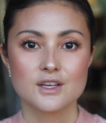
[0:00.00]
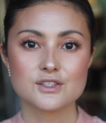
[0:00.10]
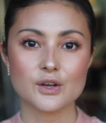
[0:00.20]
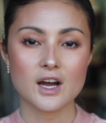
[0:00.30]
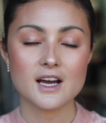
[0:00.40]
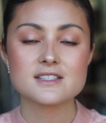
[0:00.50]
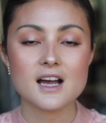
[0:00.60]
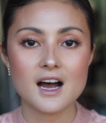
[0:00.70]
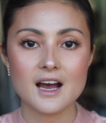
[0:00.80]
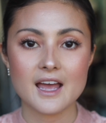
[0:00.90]
So guys,
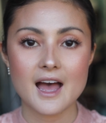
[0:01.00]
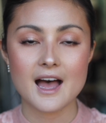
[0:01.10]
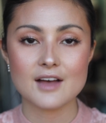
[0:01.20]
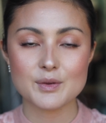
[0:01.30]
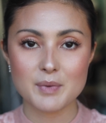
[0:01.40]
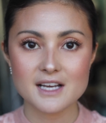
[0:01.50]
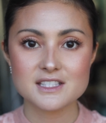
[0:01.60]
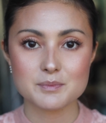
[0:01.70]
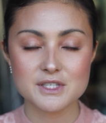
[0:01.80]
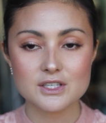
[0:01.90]
I have
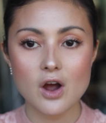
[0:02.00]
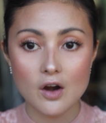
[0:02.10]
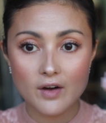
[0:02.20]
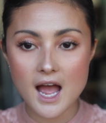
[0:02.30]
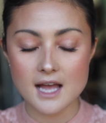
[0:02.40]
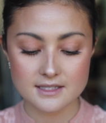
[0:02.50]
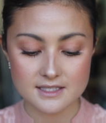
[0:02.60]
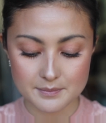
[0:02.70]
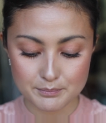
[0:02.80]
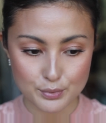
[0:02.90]
applied some mascara and
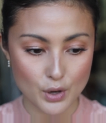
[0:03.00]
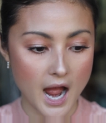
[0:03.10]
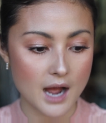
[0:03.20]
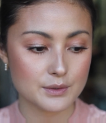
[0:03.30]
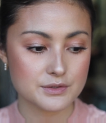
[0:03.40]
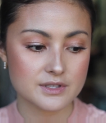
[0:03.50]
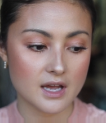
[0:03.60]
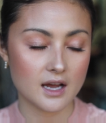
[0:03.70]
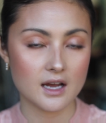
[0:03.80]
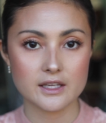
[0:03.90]
some brows.
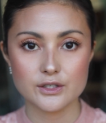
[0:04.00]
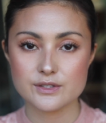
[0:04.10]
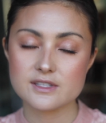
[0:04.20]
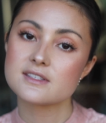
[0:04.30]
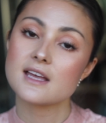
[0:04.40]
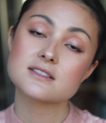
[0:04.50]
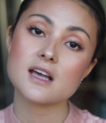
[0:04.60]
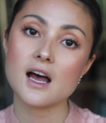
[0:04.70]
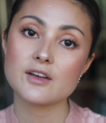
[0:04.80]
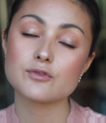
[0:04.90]
I used the
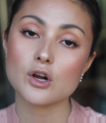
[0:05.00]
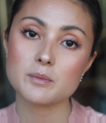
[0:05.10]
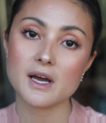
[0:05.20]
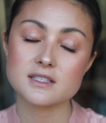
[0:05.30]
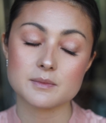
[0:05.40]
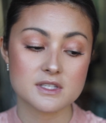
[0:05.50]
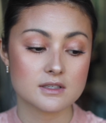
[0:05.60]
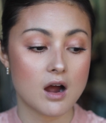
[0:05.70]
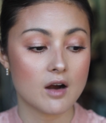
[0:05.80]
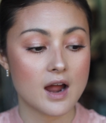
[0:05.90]
Sensai Volumizing
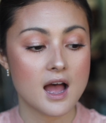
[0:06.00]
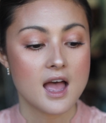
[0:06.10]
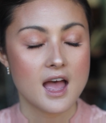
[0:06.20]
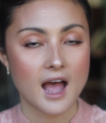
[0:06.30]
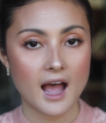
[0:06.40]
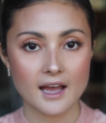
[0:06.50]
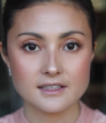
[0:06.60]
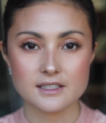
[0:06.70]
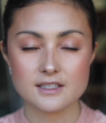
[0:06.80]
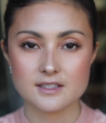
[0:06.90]
Mascara
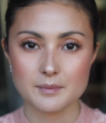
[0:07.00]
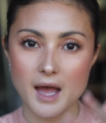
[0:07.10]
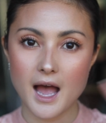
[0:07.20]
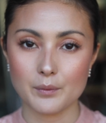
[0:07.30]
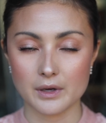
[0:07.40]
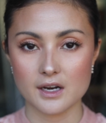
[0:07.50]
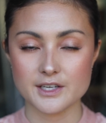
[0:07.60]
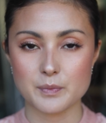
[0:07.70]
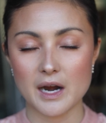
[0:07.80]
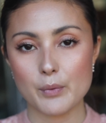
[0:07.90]
and some
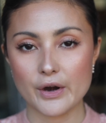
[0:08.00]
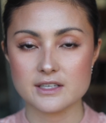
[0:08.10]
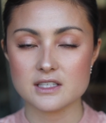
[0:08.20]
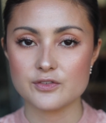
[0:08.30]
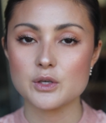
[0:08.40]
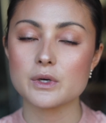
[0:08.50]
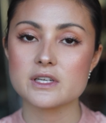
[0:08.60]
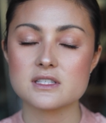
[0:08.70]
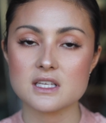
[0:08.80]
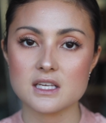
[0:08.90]
Hourglass brow products. If you
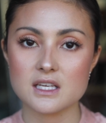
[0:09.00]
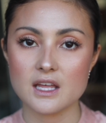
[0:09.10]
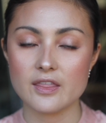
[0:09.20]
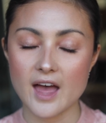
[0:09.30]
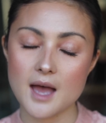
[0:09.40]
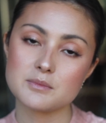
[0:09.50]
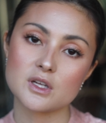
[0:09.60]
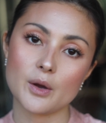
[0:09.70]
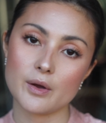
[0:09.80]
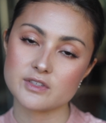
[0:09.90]
want to see them,
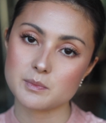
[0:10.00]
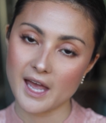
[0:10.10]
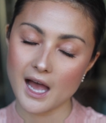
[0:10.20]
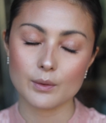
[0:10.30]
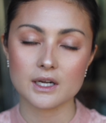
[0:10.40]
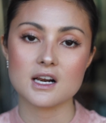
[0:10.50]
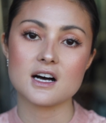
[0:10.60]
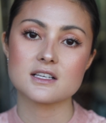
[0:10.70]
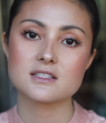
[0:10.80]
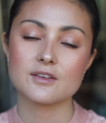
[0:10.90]
go over to my
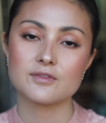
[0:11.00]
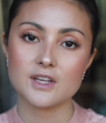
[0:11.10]
Hourglass